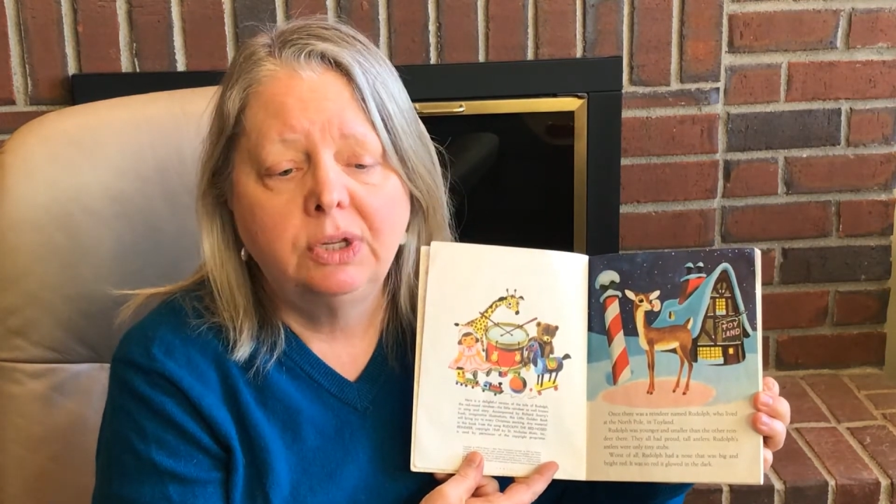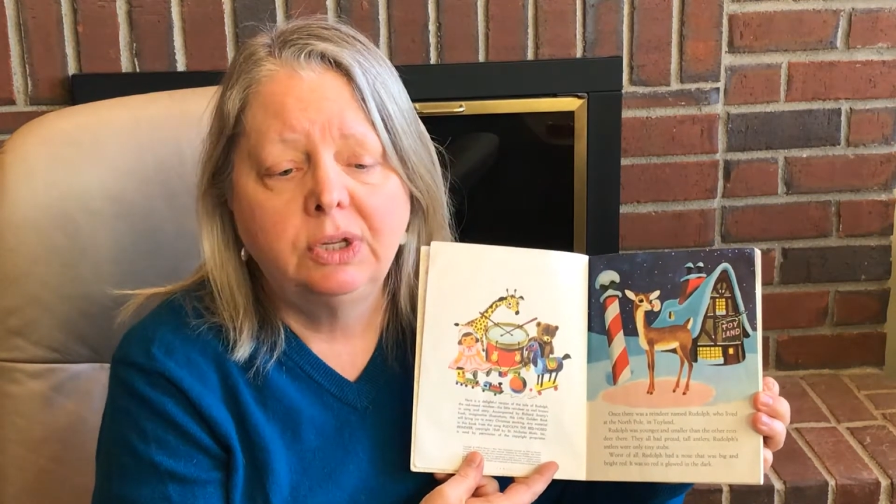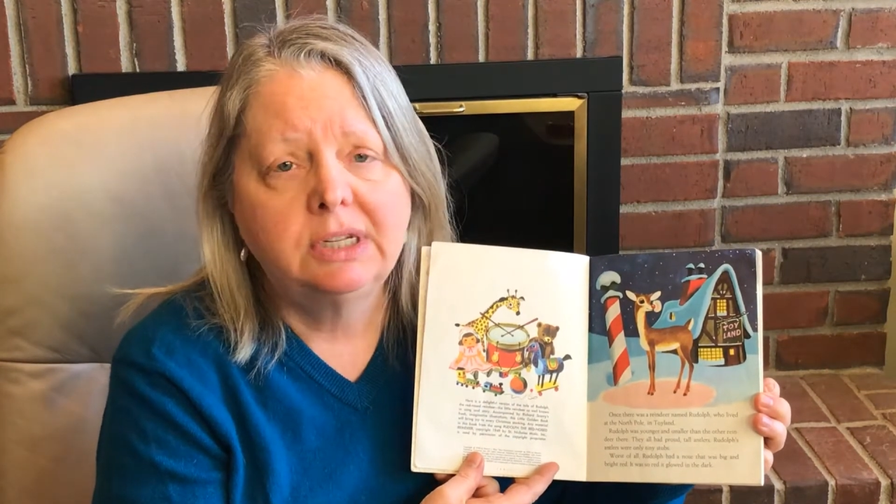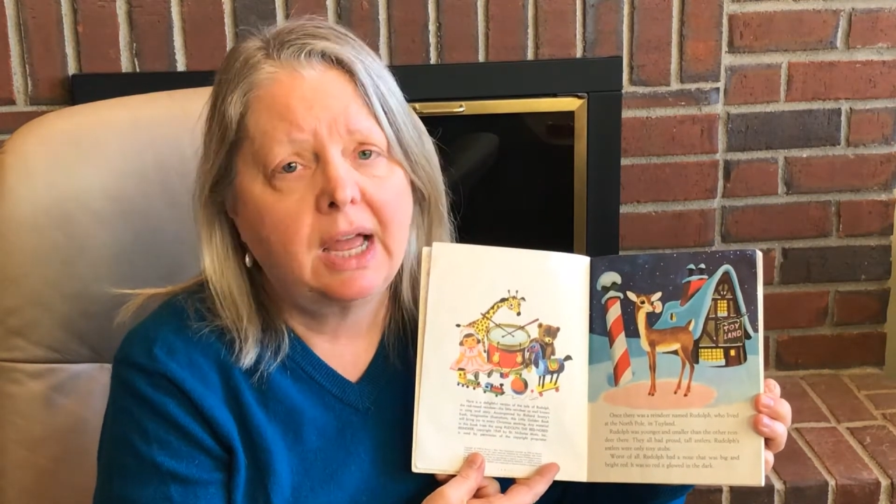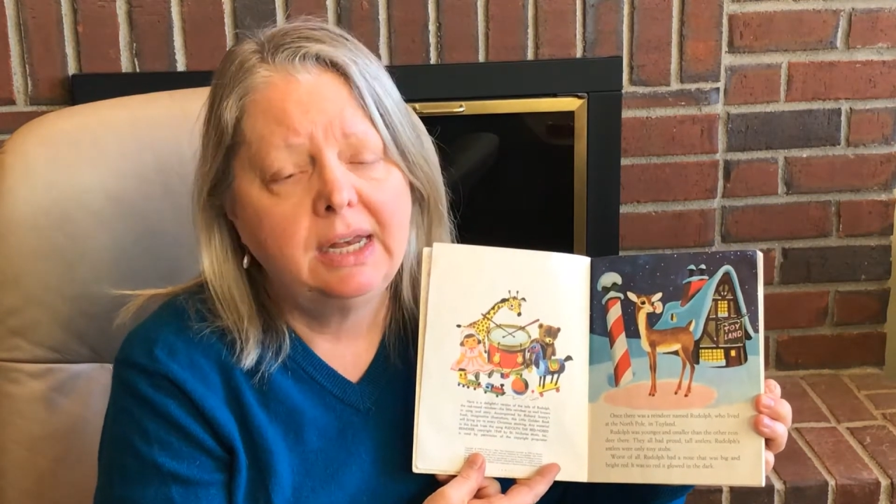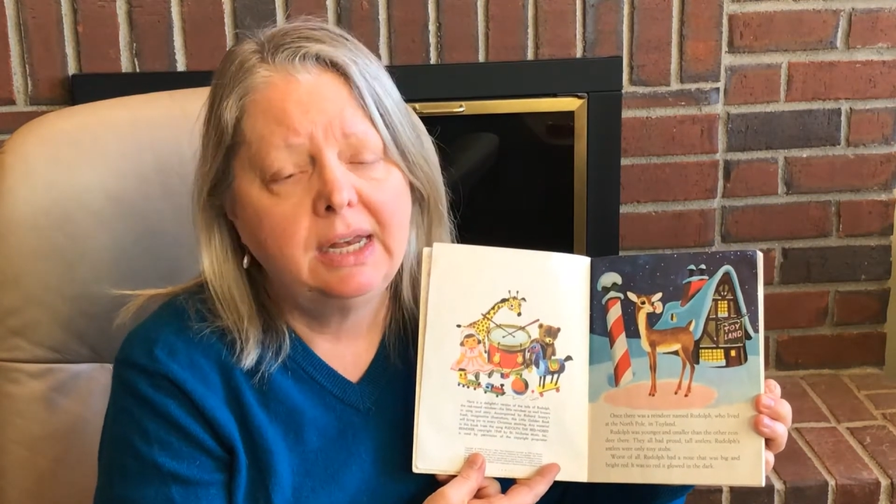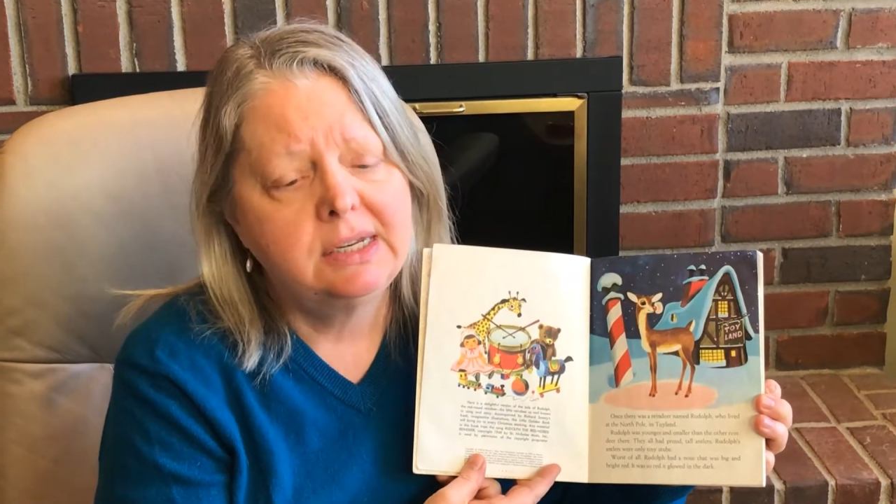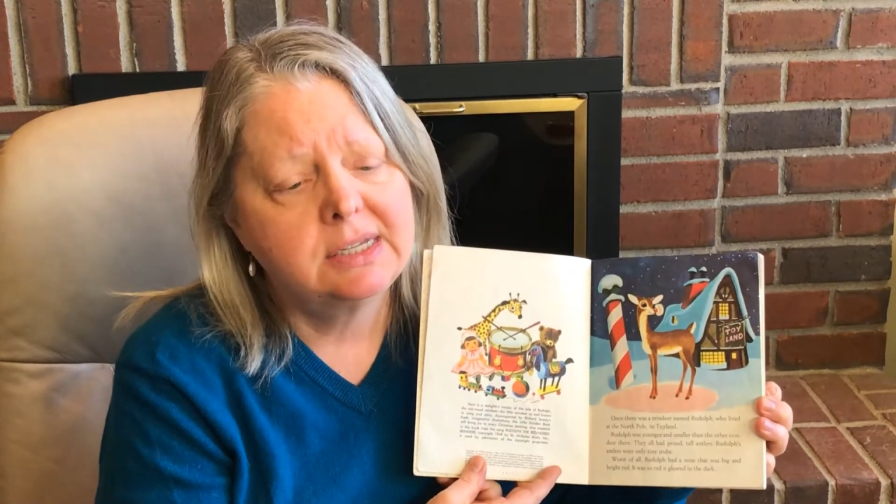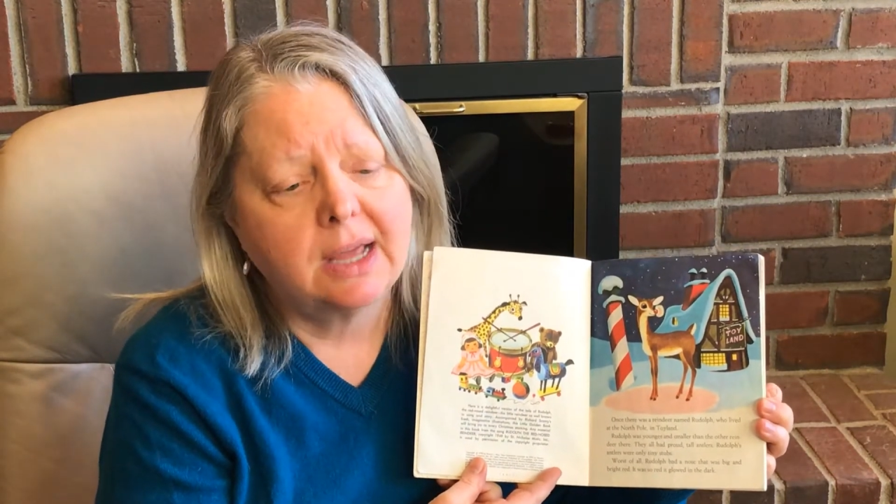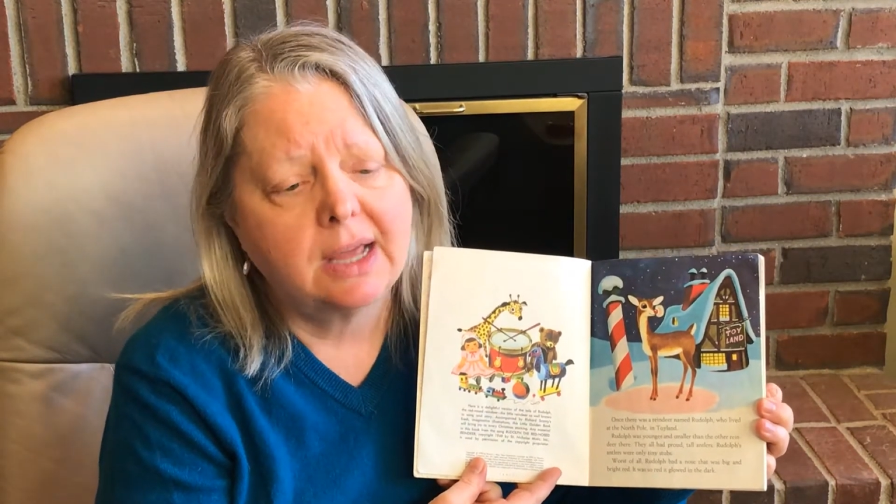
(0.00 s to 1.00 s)
only tiny
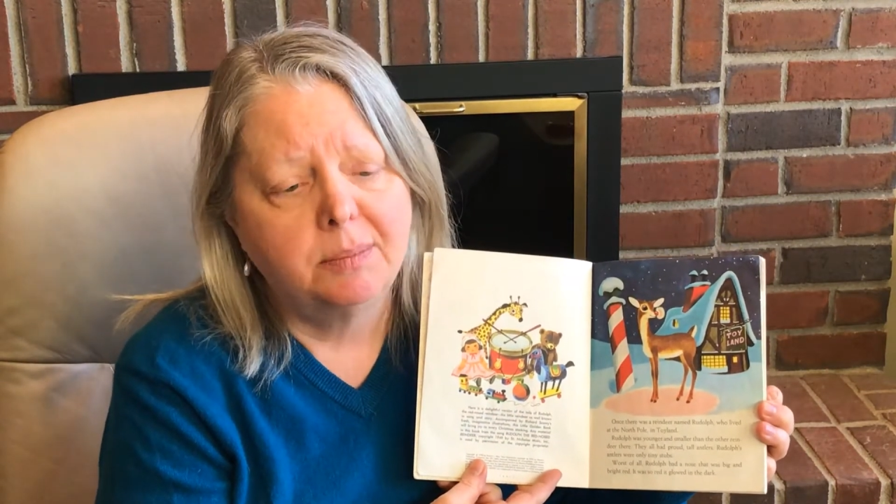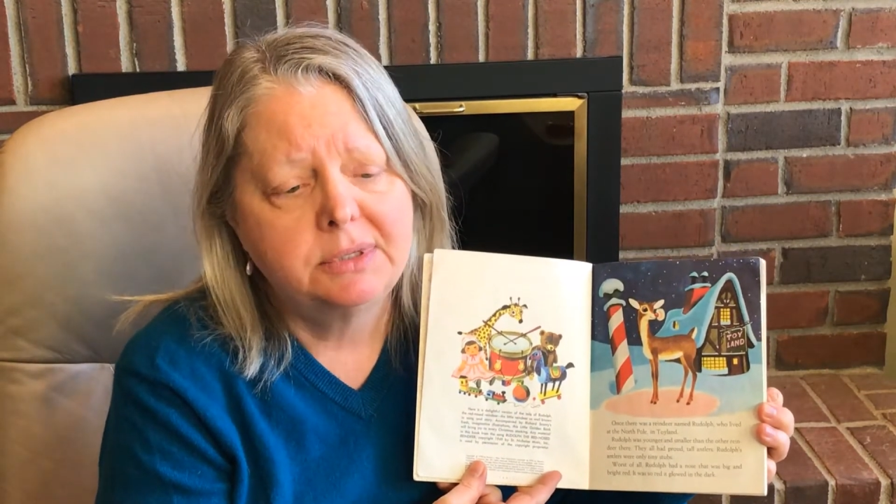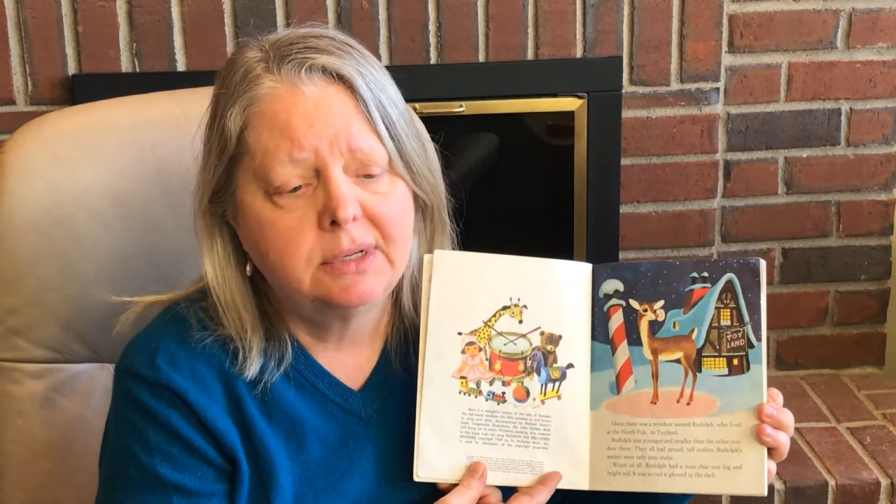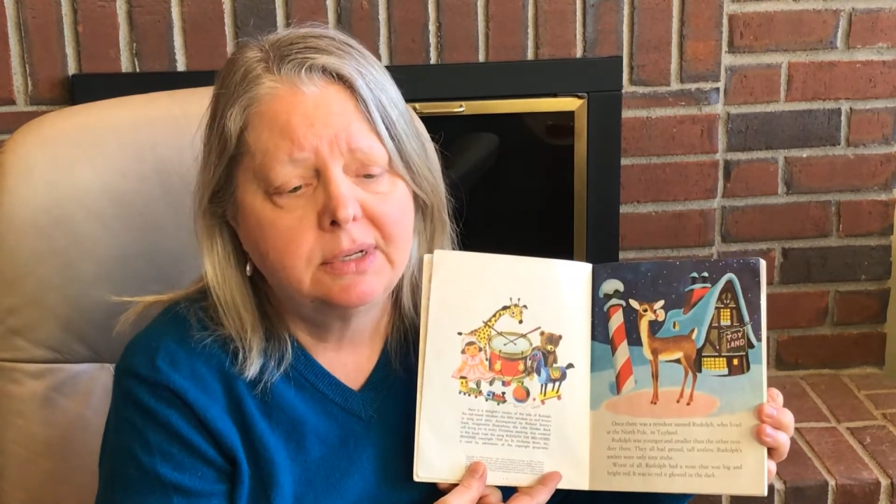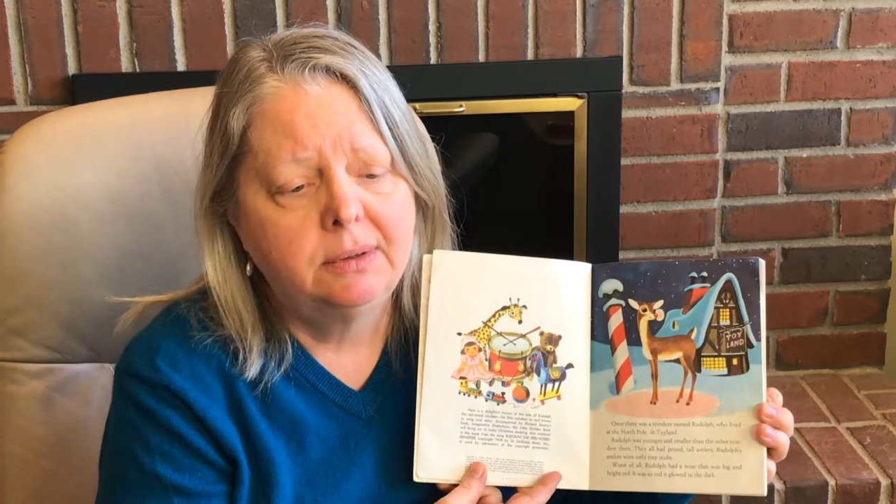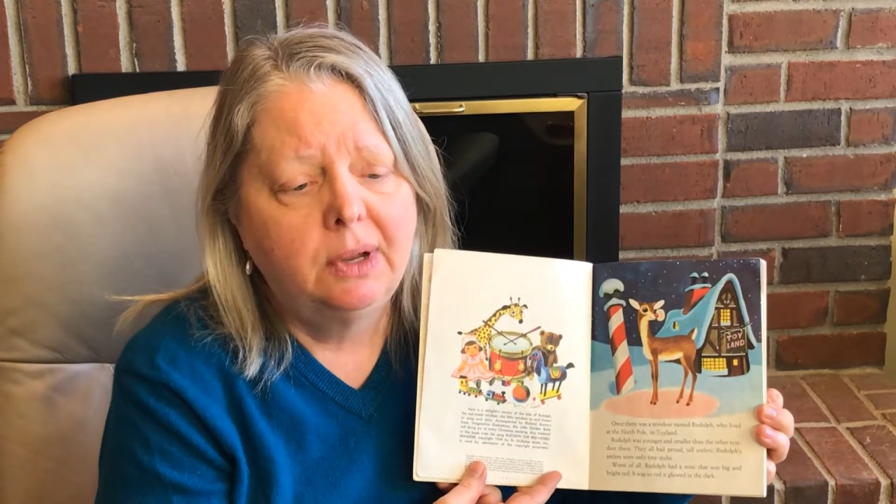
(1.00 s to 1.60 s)
stubs.